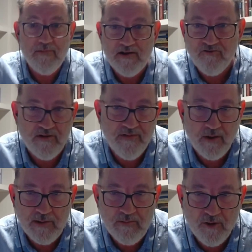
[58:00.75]
trend
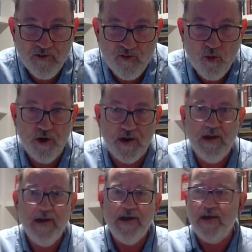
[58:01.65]
following models work.
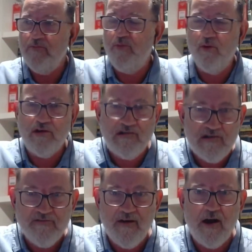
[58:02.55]
In a bullish
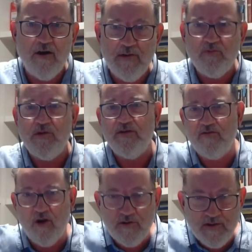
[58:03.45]
environment where
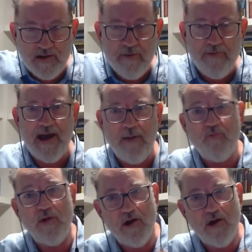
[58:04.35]
stocks are going up, we're